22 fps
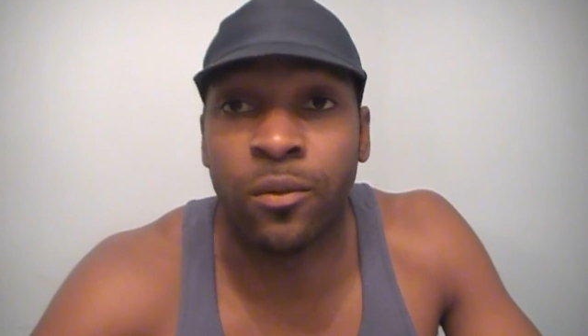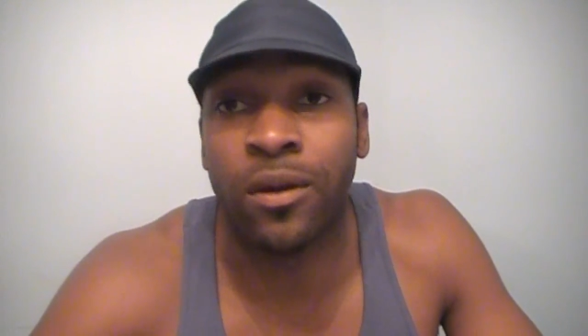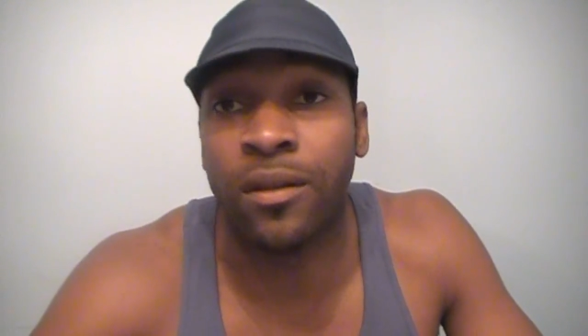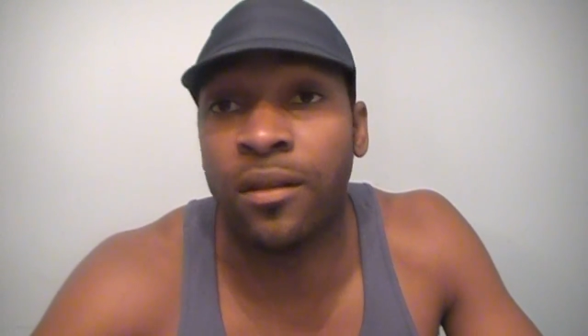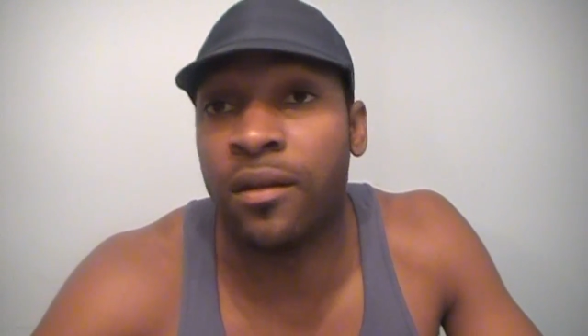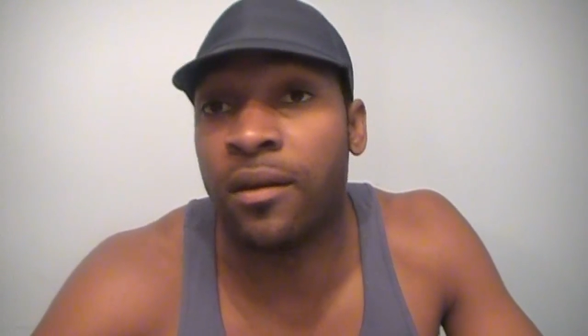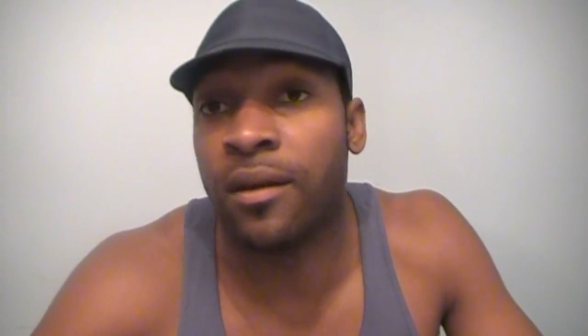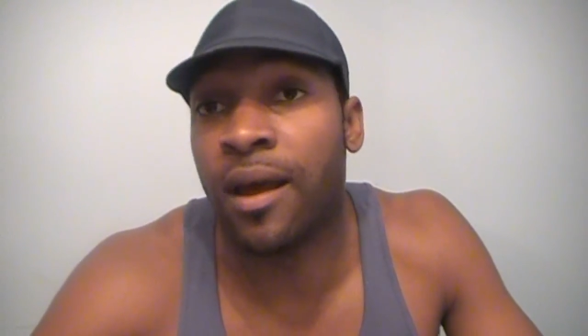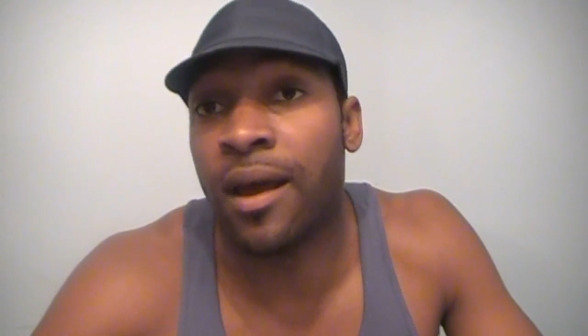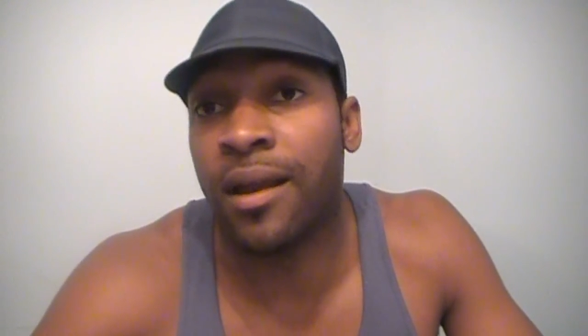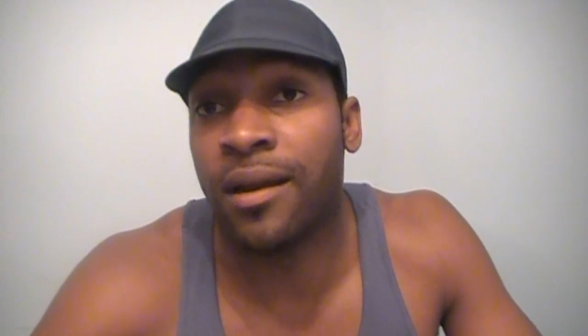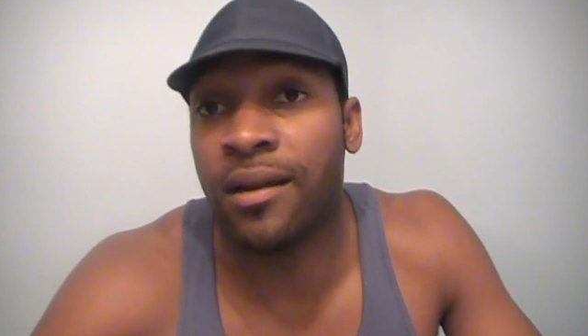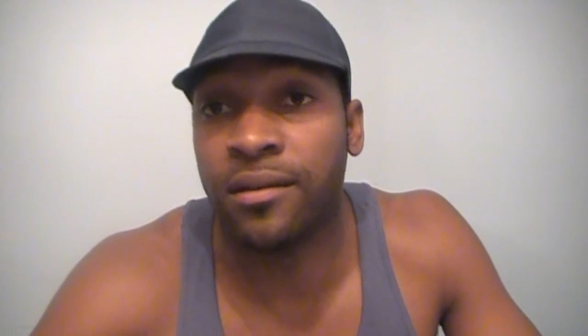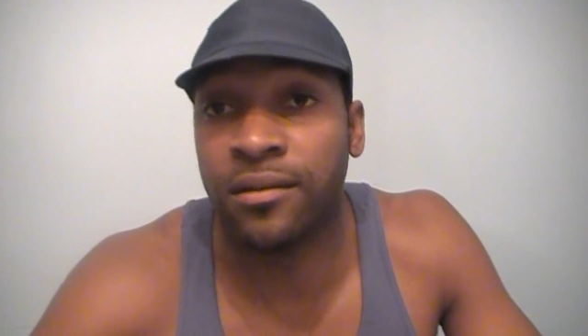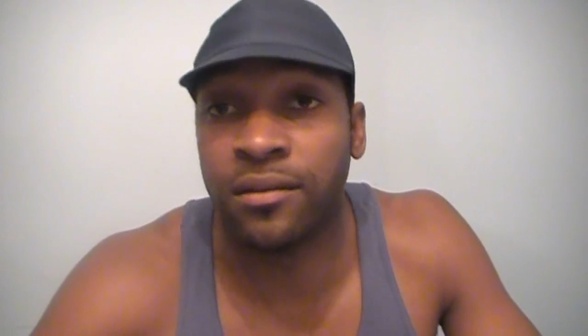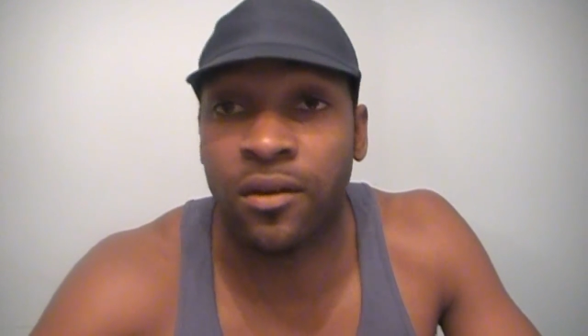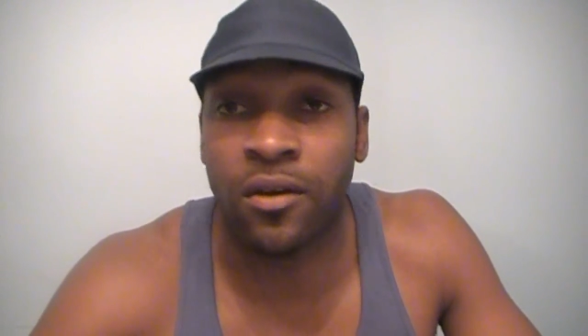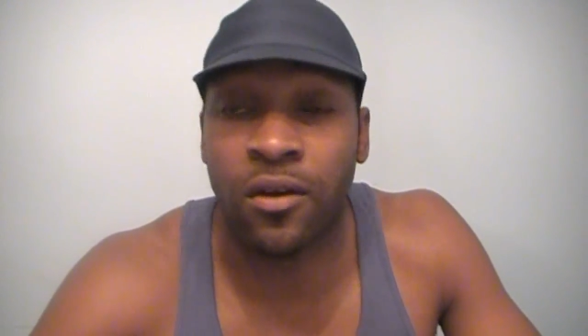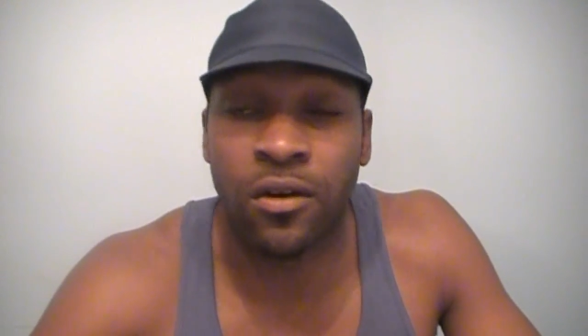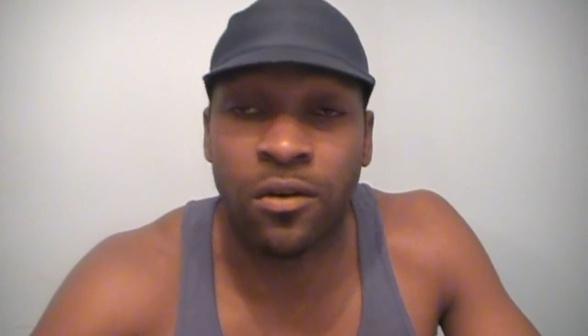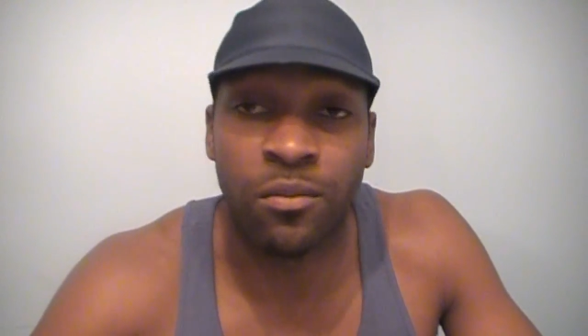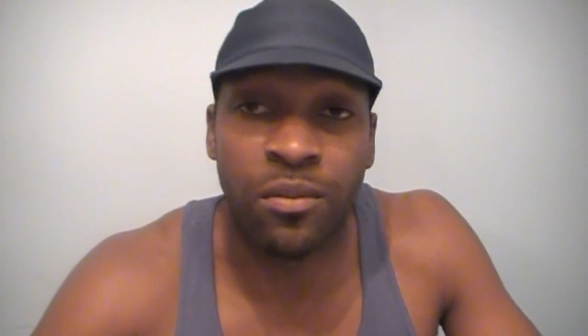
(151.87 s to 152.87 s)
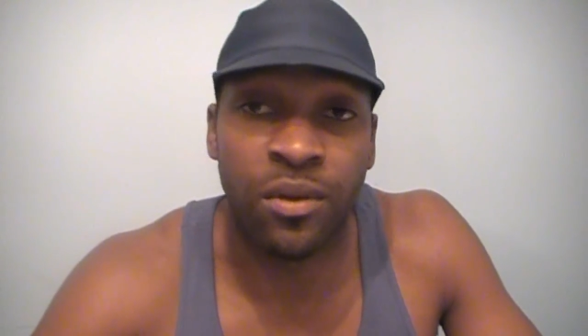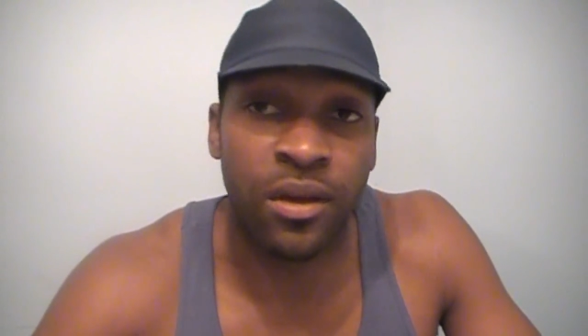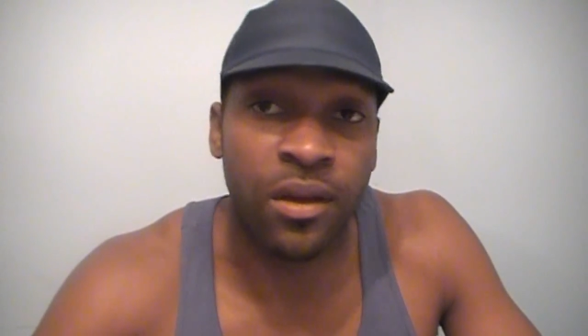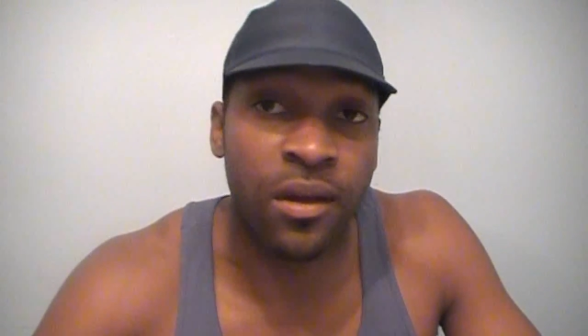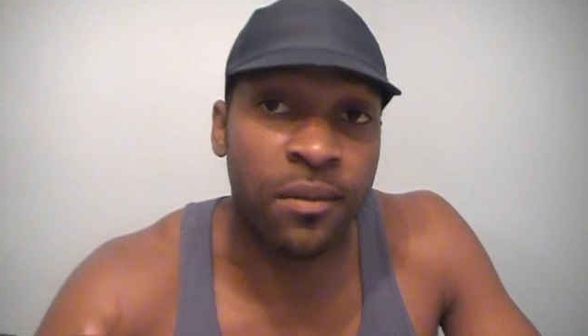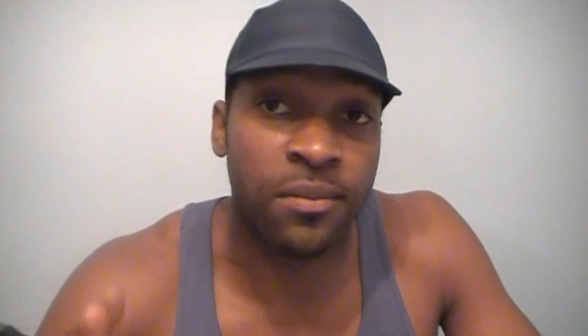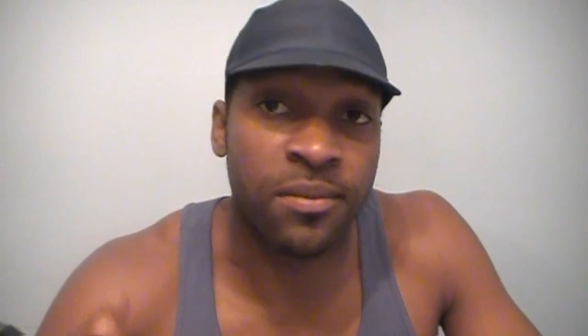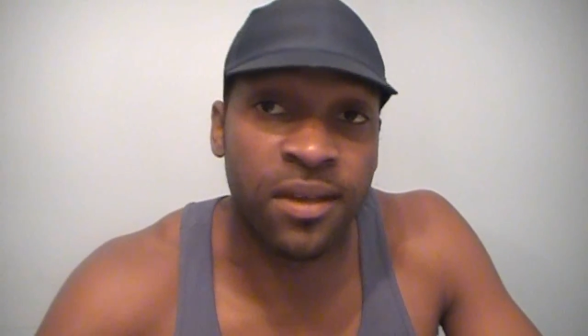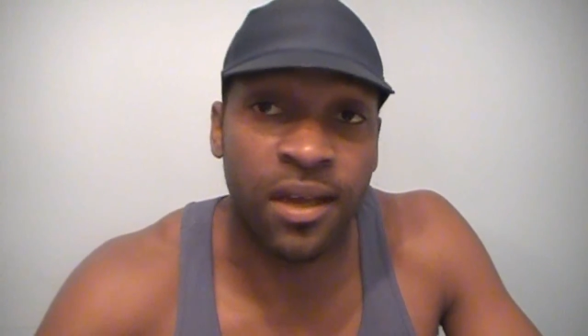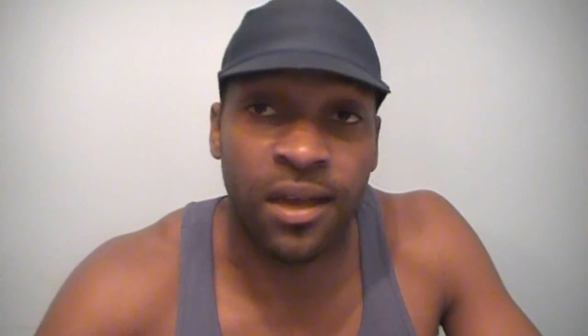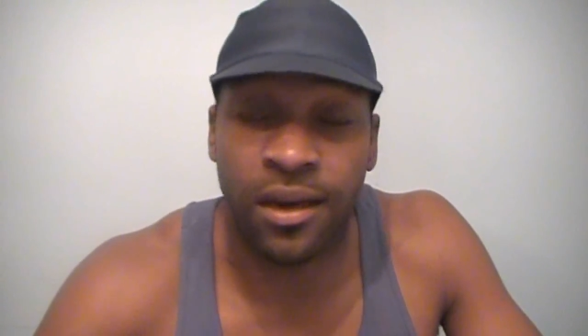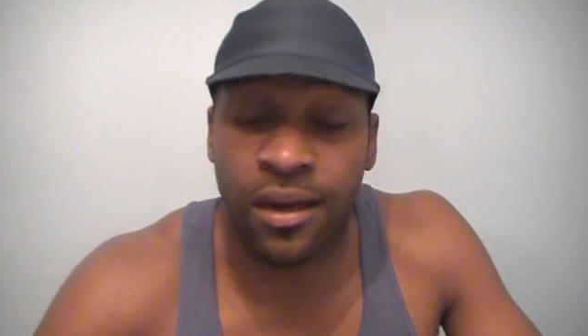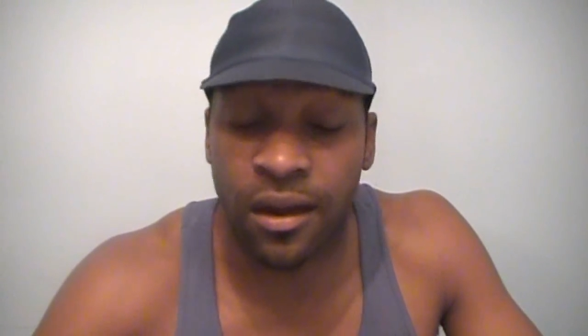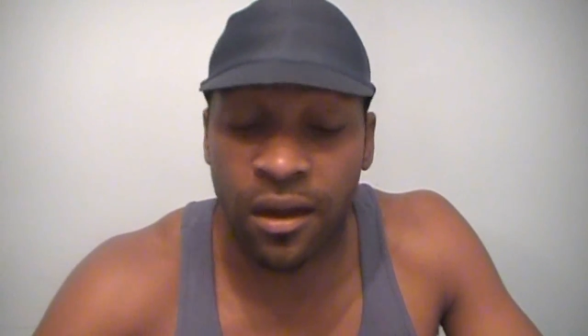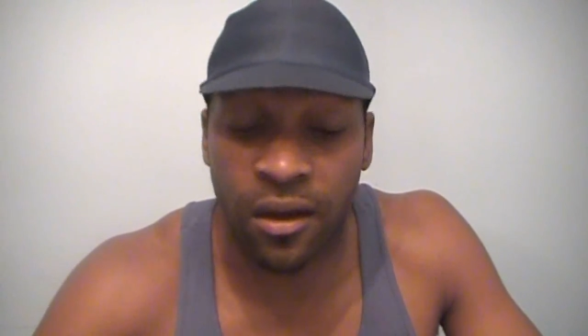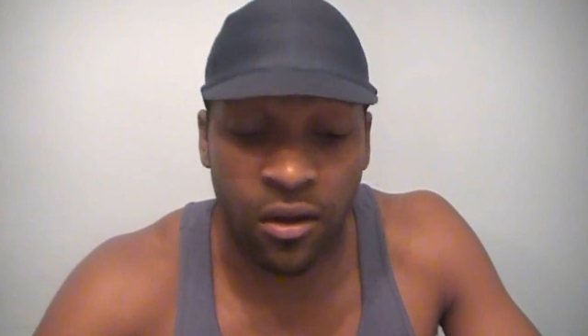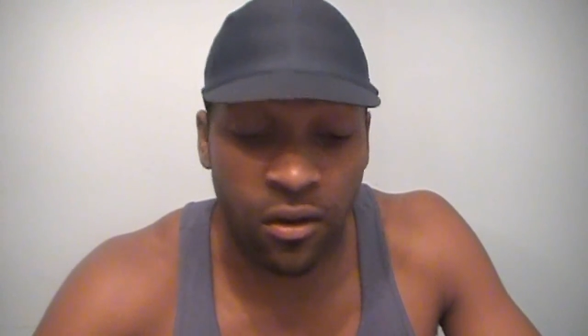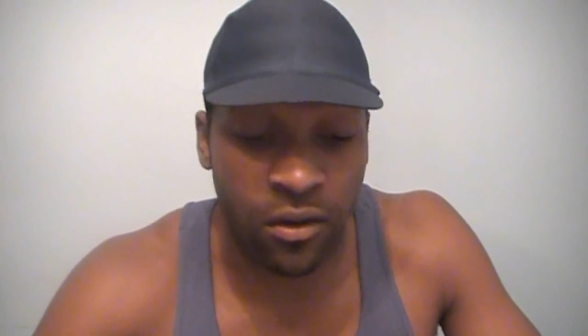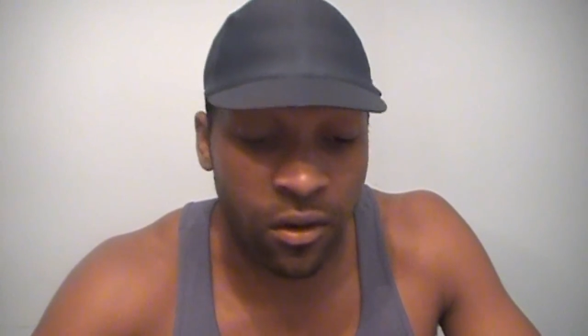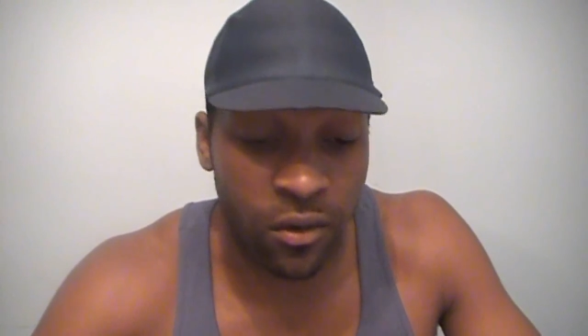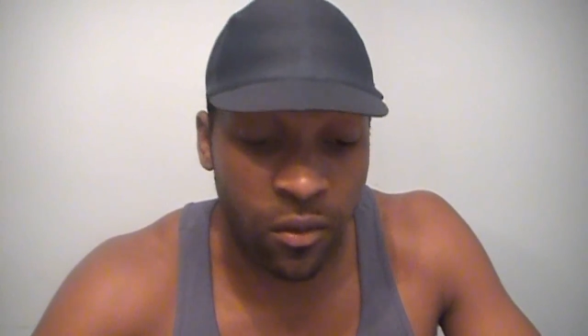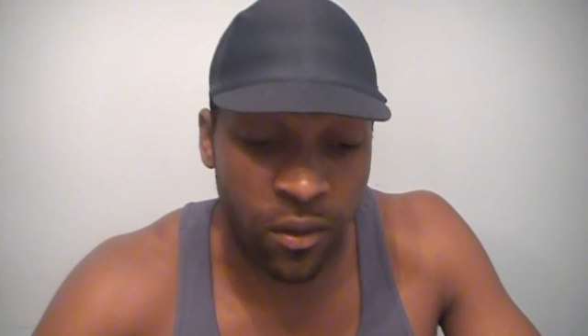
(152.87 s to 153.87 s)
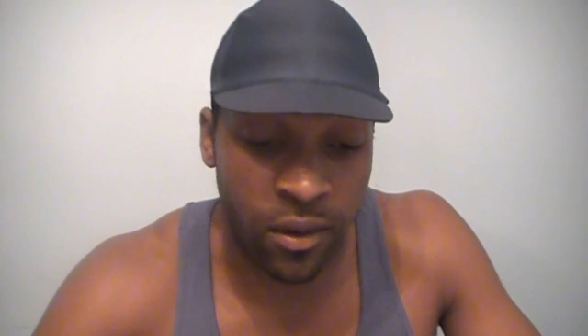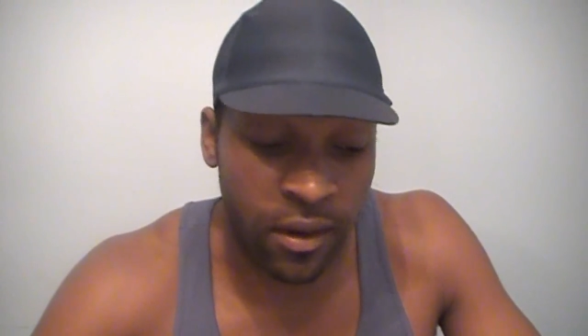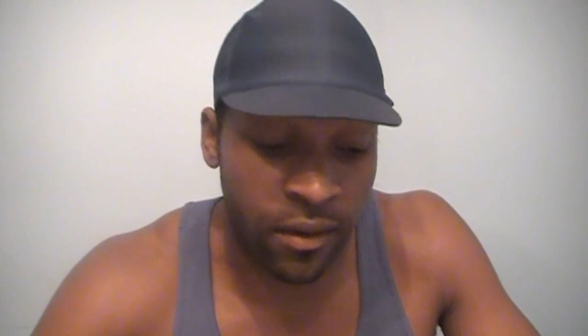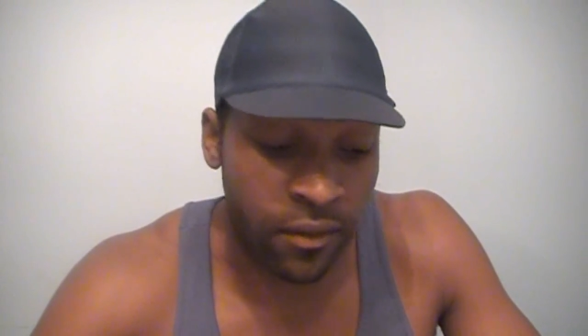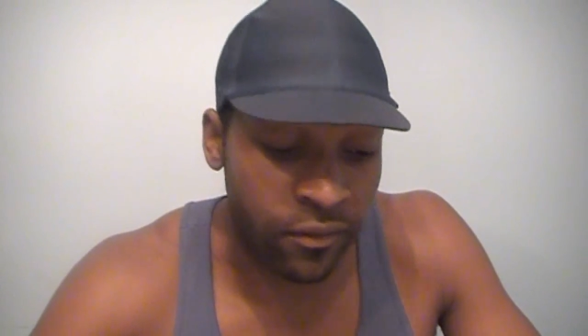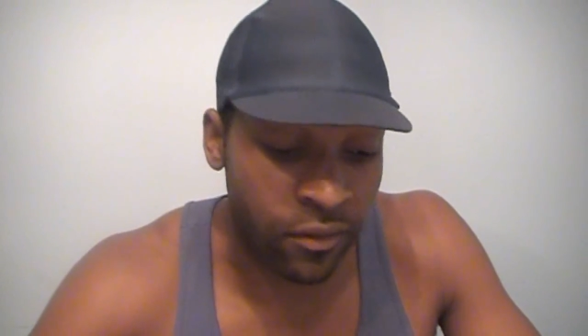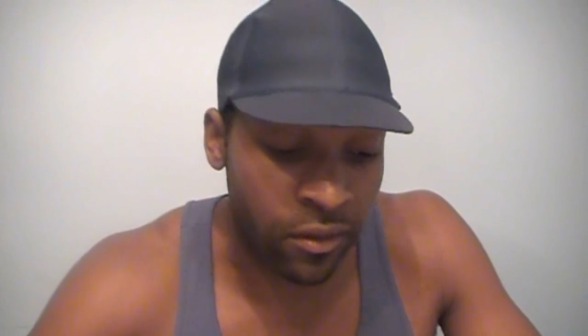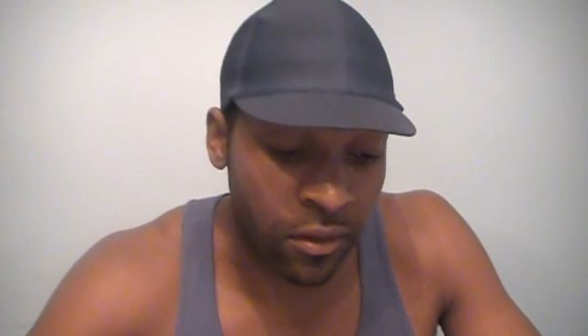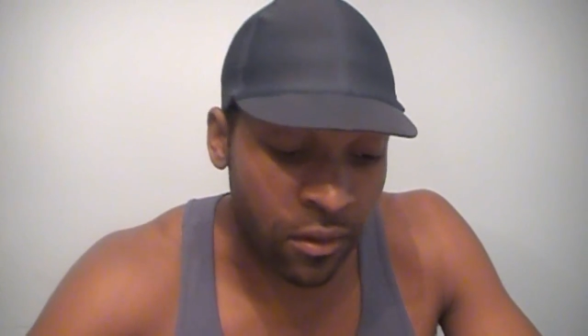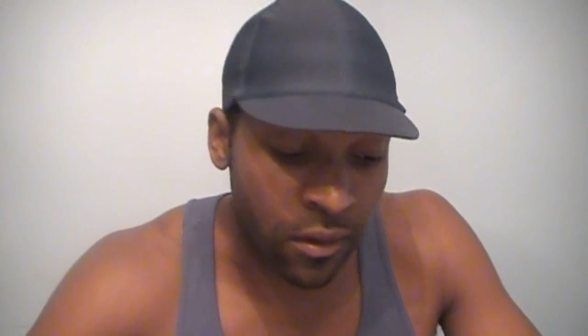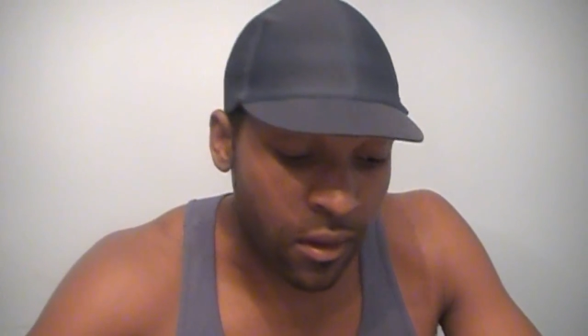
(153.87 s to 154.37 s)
whether or not it's going to be upside down or whatever,